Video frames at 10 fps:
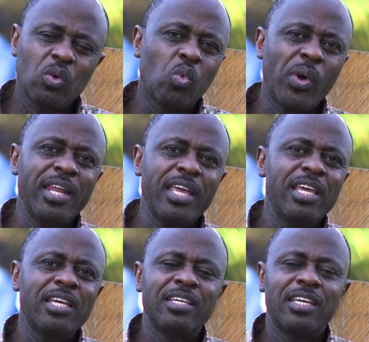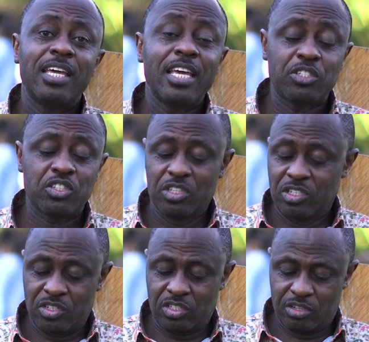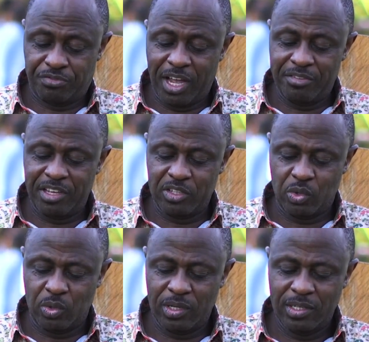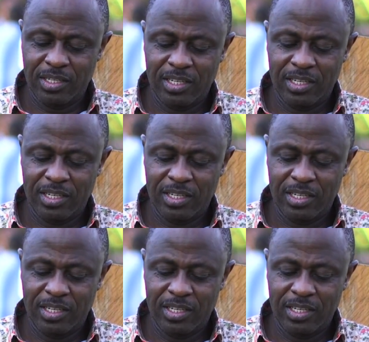when he hits 65 years old,